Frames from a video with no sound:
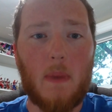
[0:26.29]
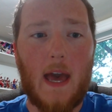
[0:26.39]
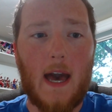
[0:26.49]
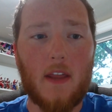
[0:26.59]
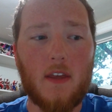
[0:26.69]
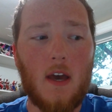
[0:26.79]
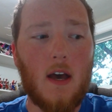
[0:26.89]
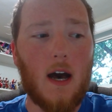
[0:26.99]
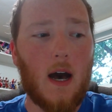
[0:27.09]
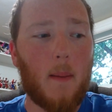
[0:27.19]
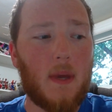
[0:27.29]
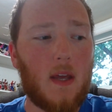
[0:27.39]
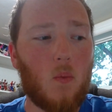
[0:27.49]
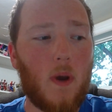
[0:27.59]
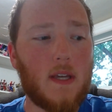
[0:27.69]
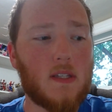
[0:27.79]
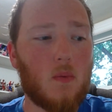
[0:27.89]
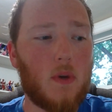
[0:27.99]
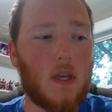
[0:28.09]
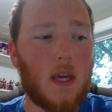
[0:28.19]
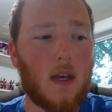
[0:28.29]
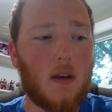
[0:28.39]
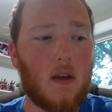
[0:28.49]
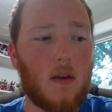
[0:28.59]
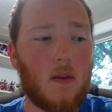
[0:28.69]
path in ways that we can